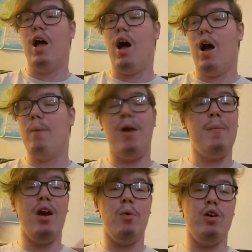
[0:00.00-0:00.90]

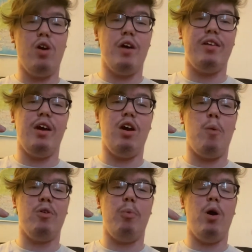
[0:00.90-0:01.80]
Let me know what you guys think in the
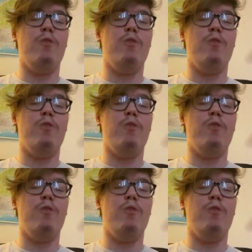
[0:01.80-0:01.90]
comments below.